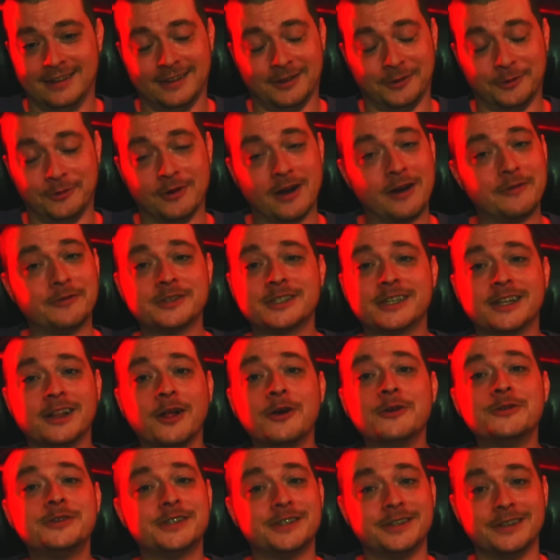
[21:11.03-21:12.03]
whoever's
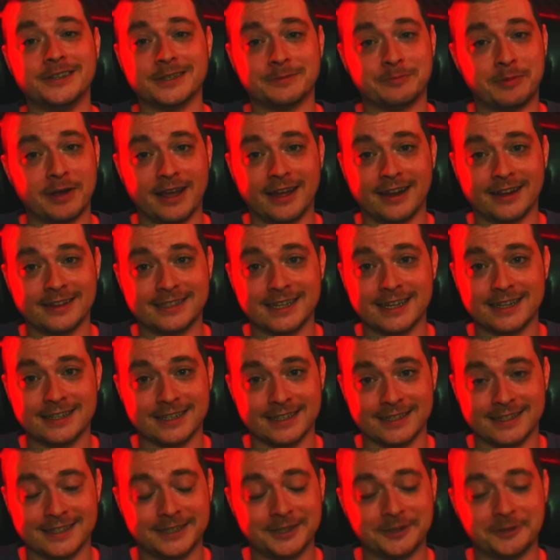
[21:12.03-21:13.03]
close to you is paying
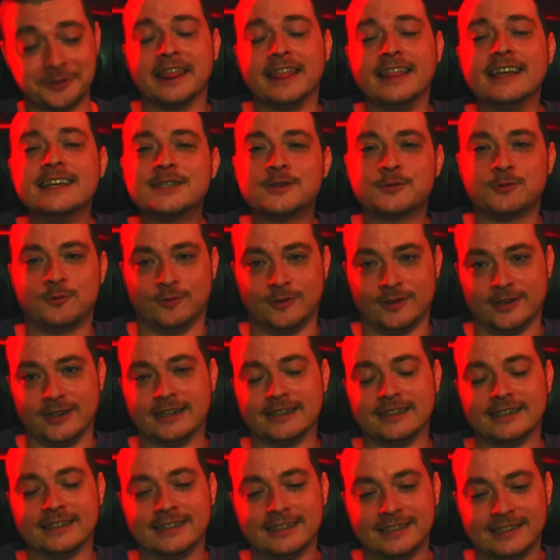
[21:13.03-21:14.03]
attention too. This
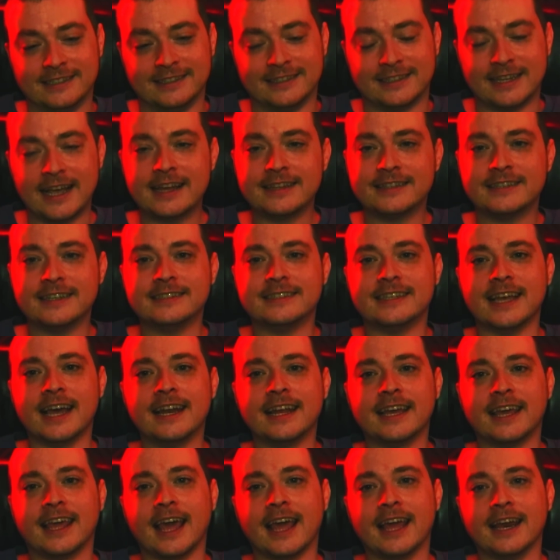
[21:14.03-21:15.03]
one, Zanta
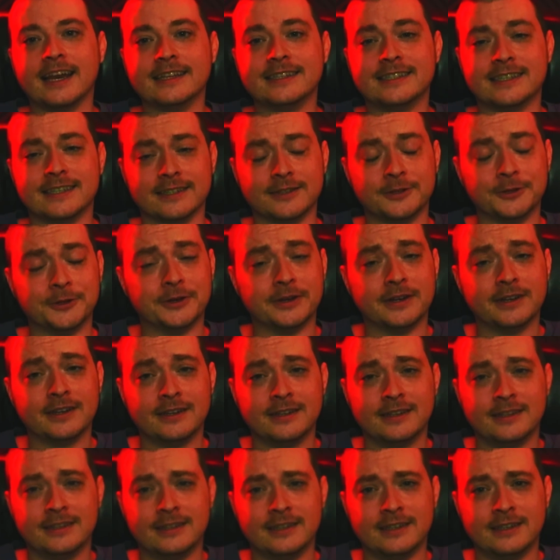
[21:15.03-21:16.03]
dedicated to
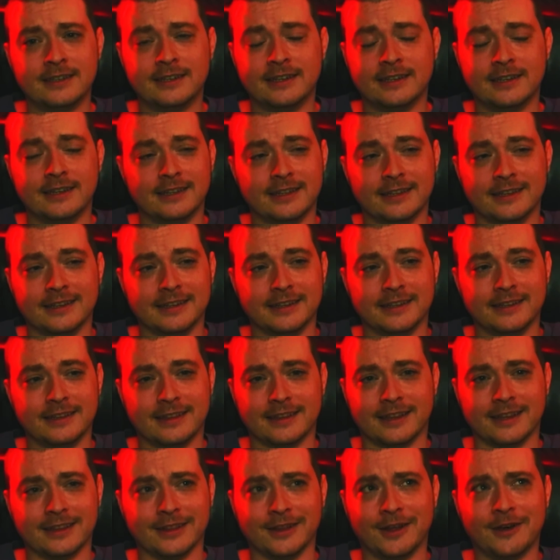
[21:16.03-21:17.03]

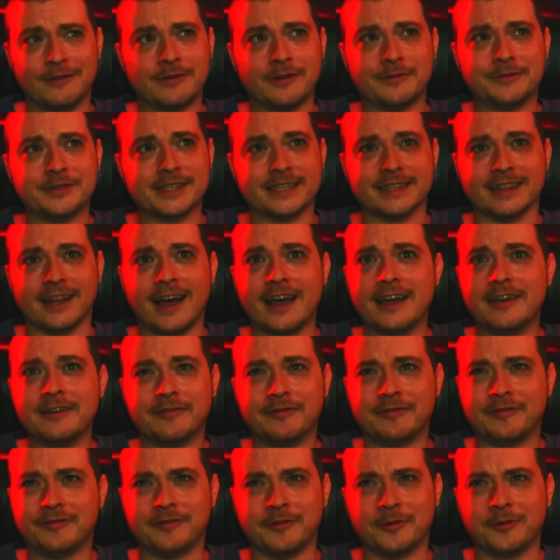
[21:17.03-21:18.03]
the love of his
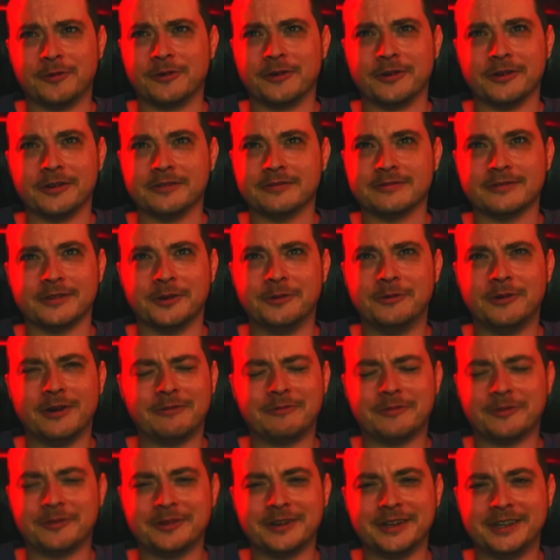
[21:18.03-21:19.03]
life, or
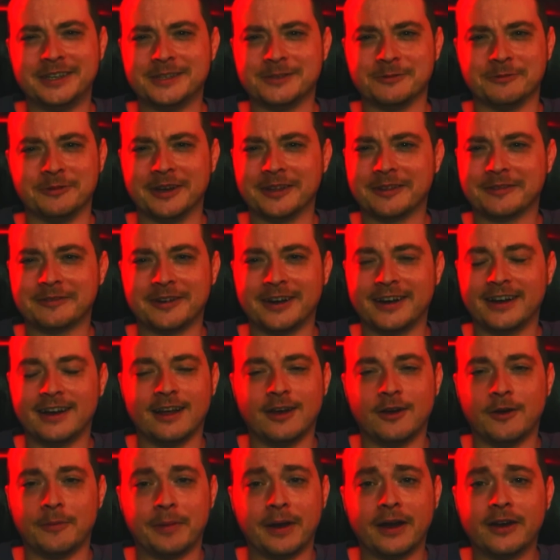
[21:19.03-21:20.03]
whoever he's with right
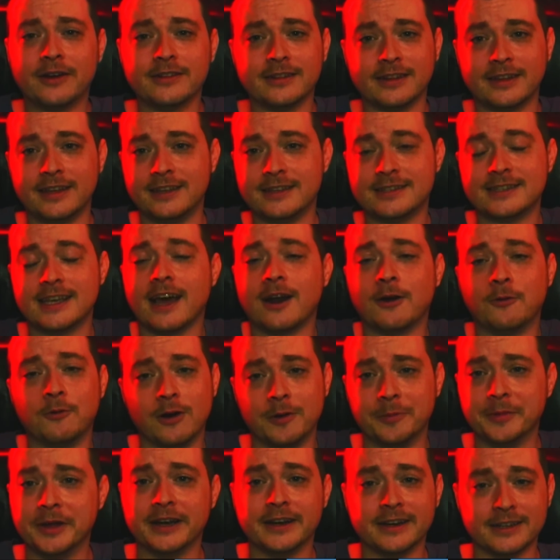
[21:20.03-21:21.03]
now. Apparently he's got a
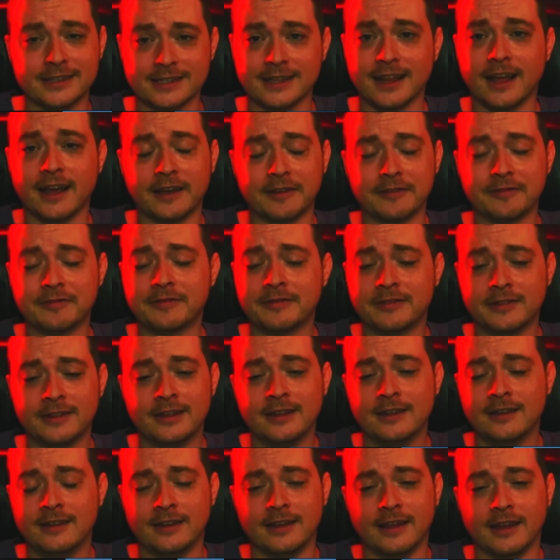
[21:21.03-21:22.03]
woman in his life,
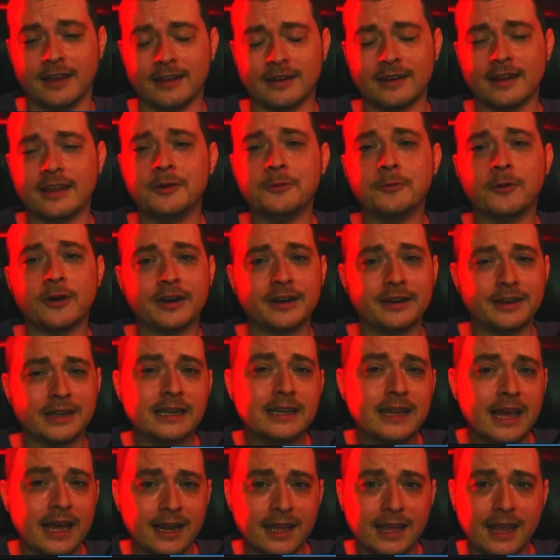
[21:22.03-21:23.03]
and he wanted to
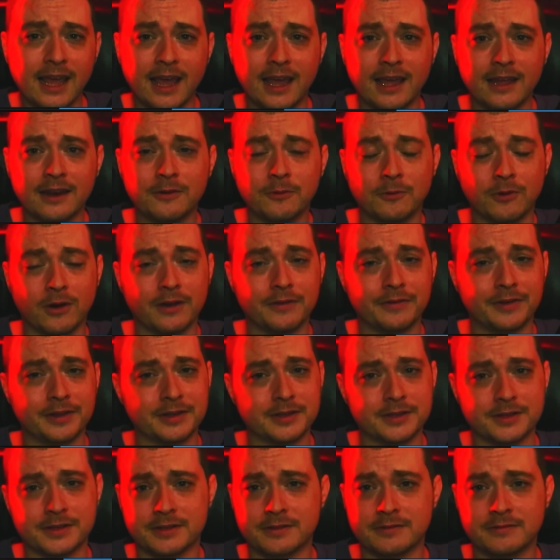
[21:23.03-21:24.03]
dedicate one of
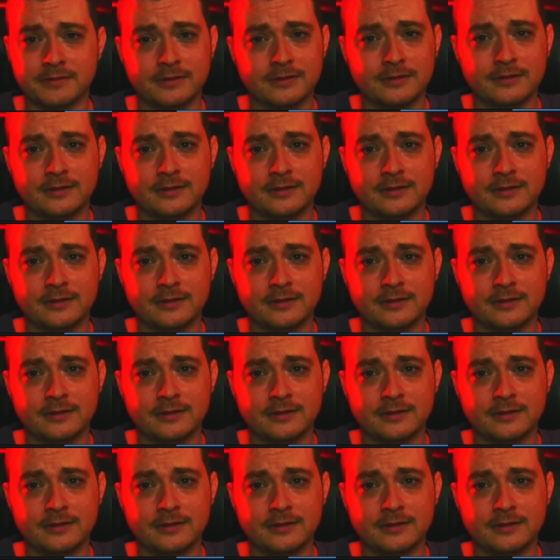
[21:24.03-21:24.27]
his